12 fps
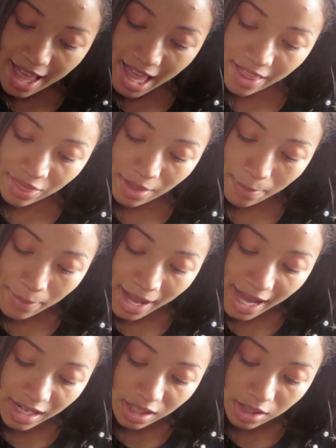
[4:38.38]
and the
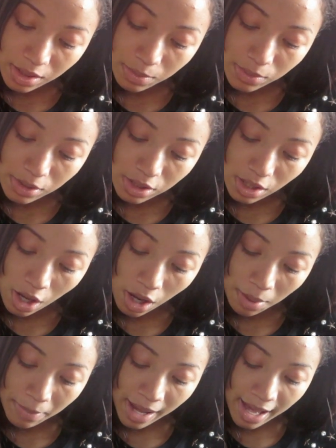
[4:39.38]
bottoms
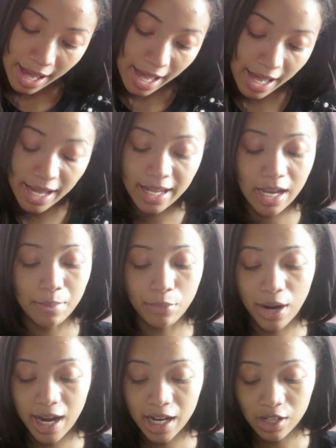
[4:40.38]
are by a
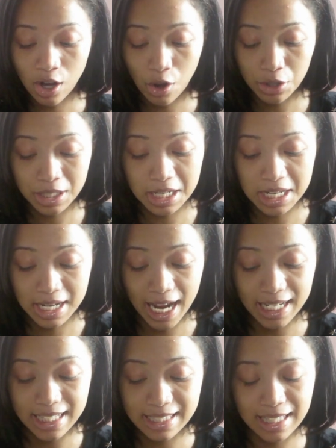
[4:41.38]
brand called
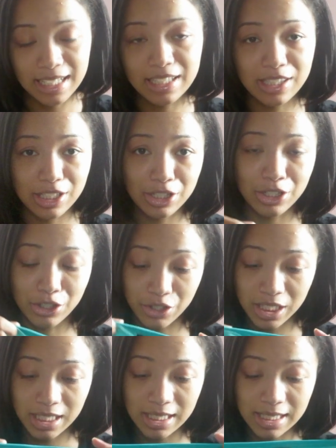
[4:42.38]
96
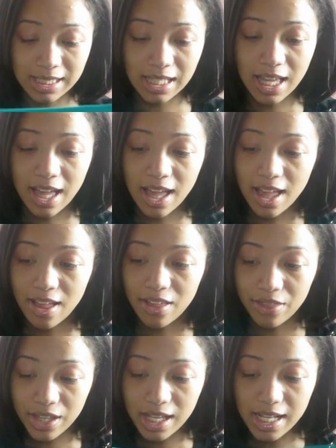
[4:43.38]
Degrees.
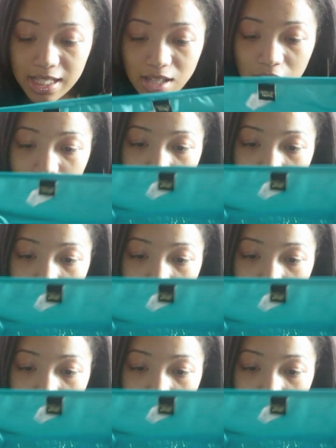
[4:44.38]
These are